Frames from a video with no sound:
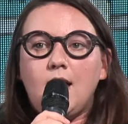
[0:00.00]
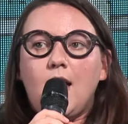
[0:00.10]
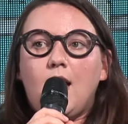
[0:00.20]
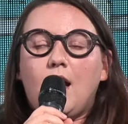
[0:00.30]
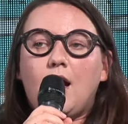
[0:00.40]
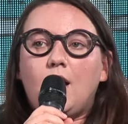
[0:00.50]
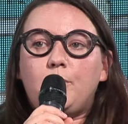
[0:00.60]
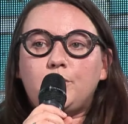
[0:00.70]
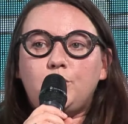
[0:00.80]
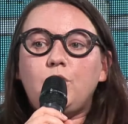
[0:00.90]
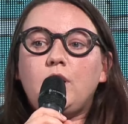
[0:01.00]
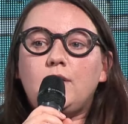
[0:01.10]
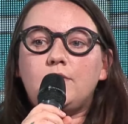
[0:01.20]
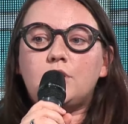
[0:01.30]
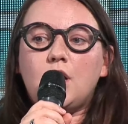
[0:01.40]
creative
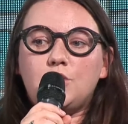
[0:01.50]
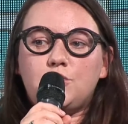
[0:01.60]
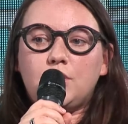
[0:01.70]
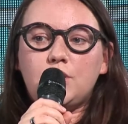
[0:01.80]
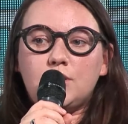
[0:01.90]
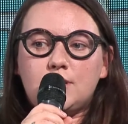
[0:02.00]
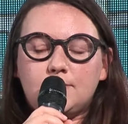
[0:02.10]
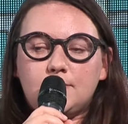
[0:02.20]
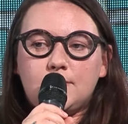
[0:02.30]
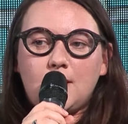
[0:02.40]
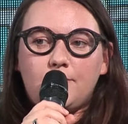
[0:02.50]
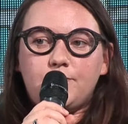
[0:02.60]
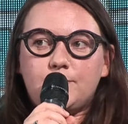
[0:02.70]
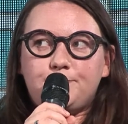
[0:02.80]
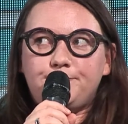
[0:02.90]
person is different.
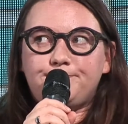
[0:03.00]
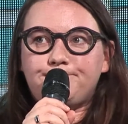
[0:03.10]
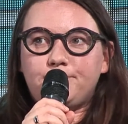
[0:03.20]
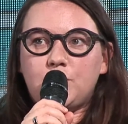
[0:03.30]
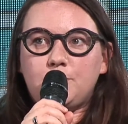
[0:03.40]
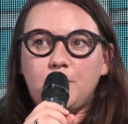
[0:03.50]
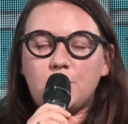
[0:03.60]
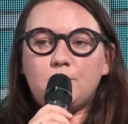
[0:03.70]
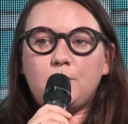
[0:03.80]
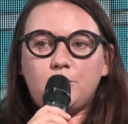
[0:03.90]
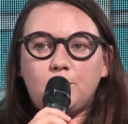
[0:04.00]
Second,